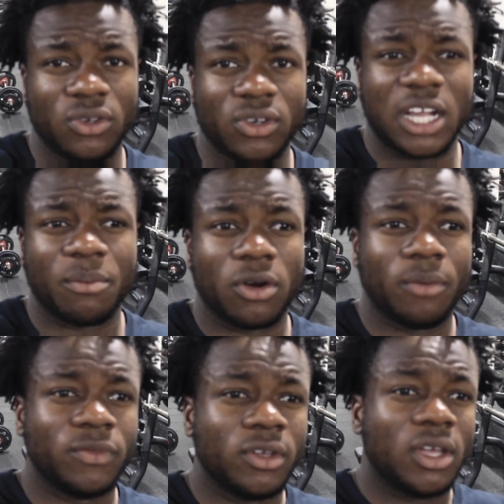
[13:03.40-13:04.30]
on camera.
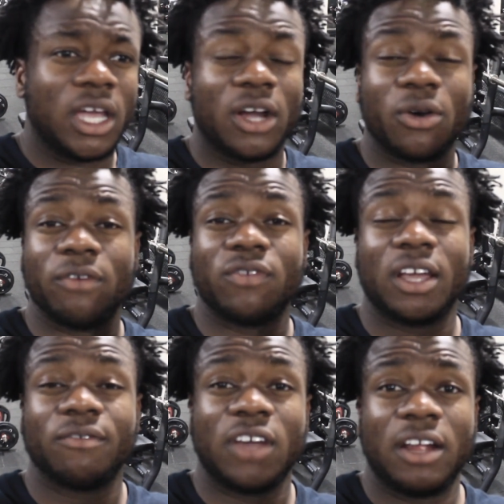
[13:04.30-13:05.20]
I went for
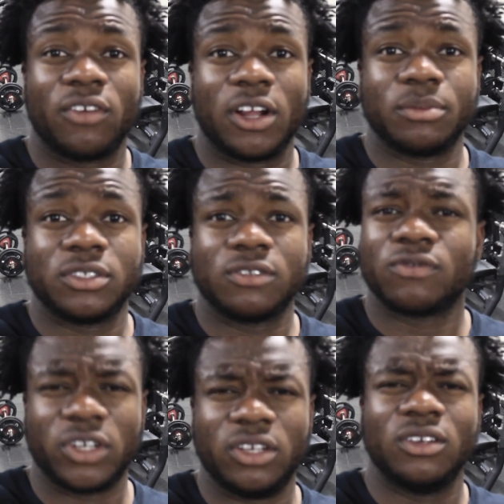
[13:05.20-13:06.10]
like 5 reps,
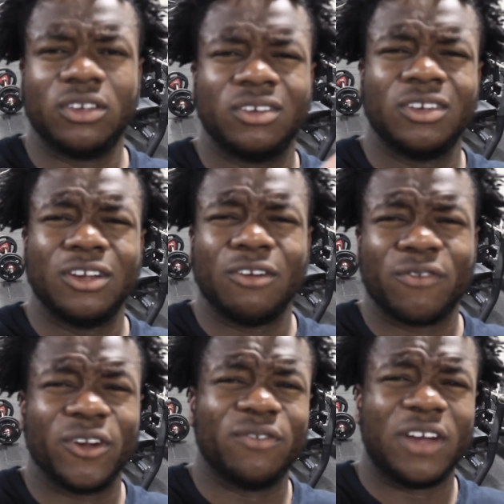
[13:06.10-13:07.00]
three
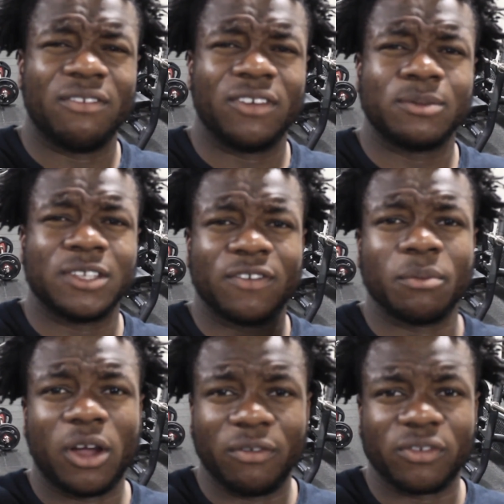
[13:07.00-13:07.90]
or 5 reps. I think
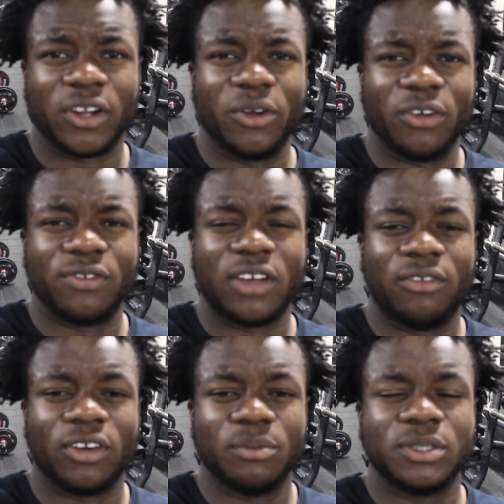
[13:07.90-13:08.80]
my arbitrary went for
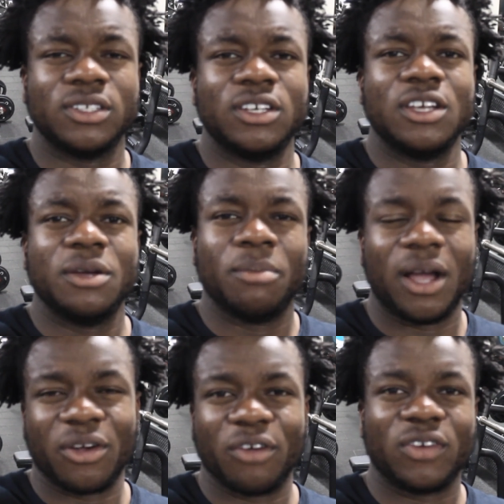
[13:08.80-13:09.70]
5 reps. But
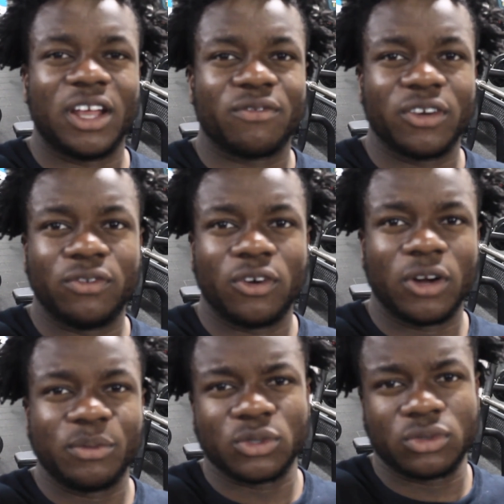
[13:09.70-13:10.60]
I went for like 3-4
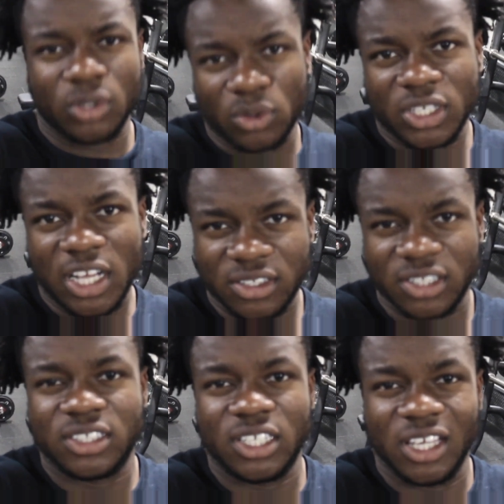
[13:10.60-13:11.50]
reps. It was nice to
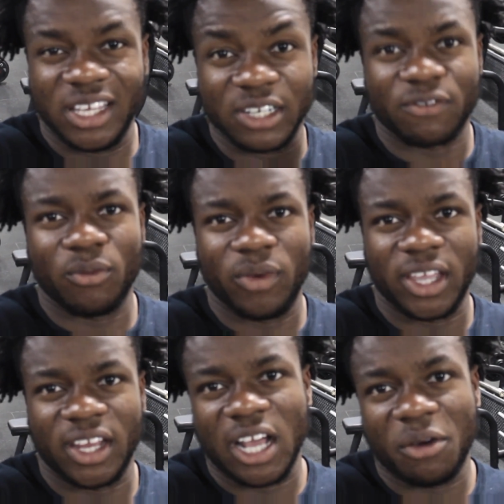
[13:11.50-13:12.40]
see a different
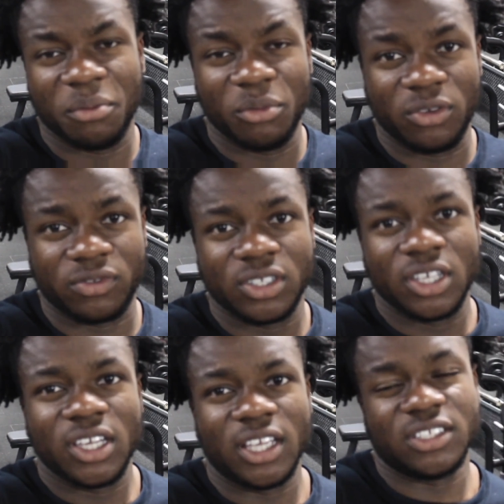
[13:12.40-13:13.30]
weight and how it moved,
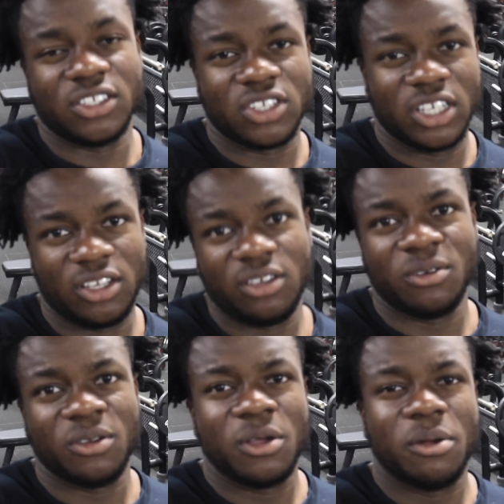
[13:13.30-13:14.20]
essentially.
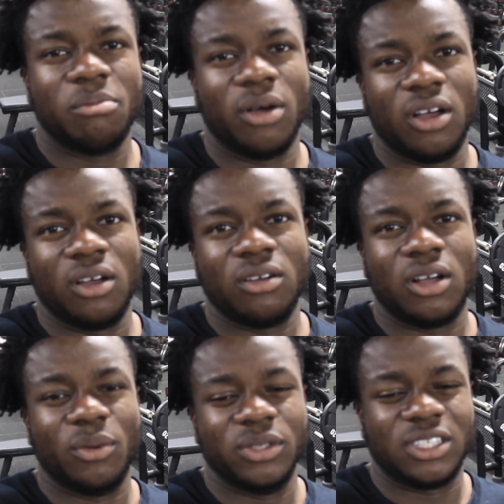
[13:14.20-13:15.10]
But
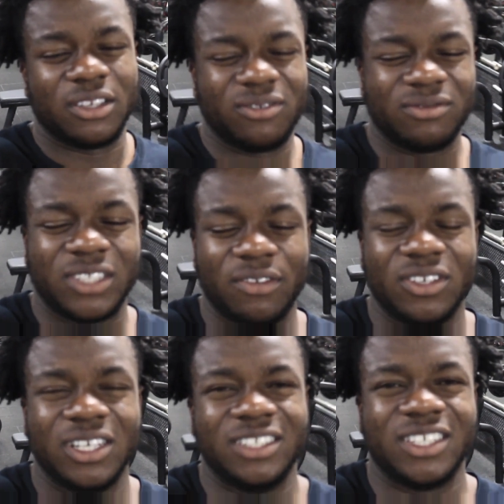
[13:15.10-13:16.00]
I would
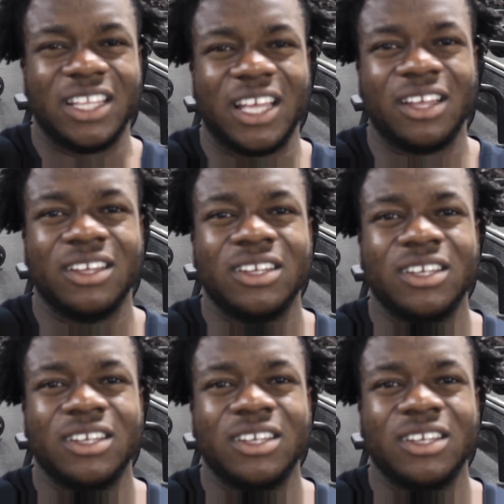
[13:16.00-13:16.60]
definitely say that